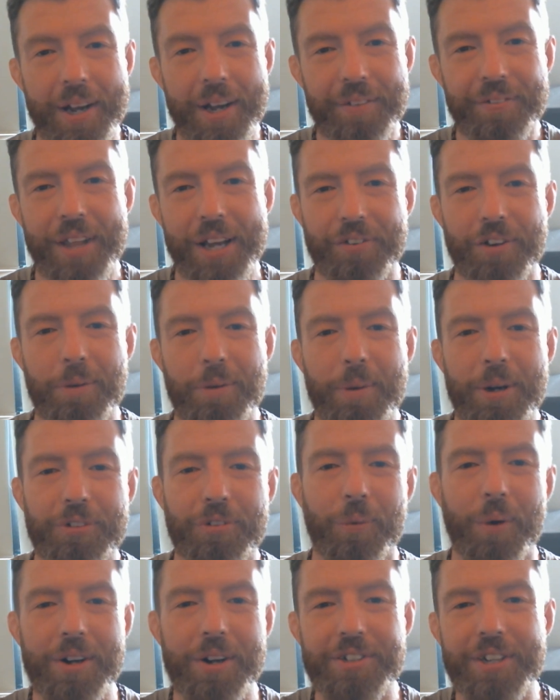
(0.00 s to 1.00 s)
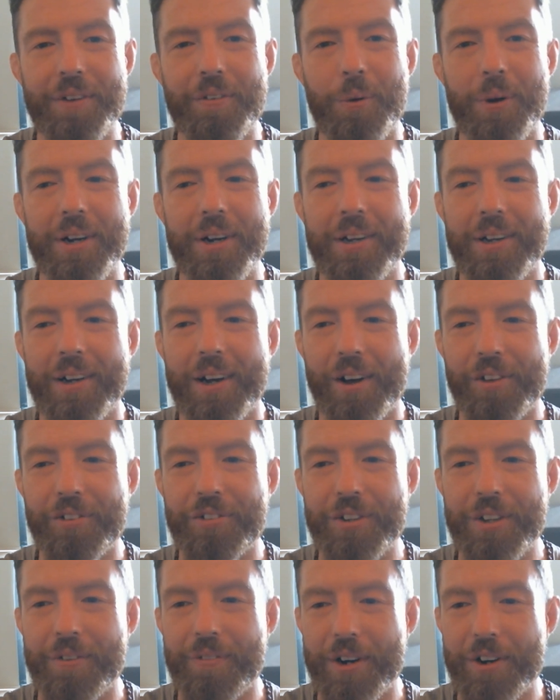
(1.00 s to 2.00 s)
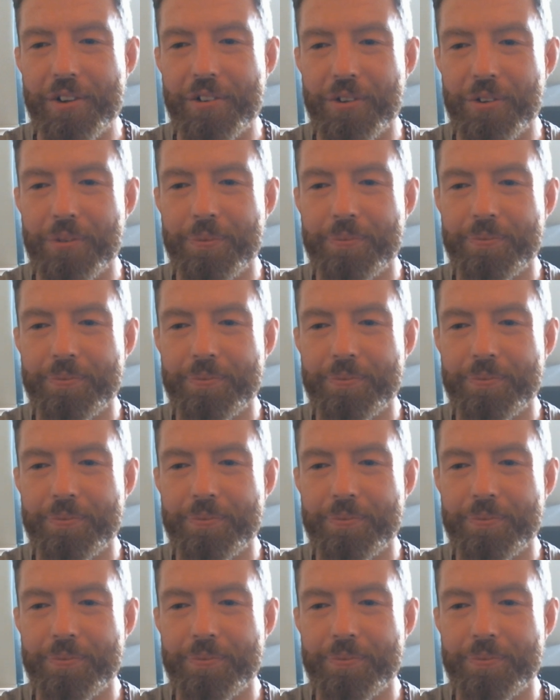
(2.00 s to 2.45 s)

Thanks very much for watching, everyone. I'll see you very soon.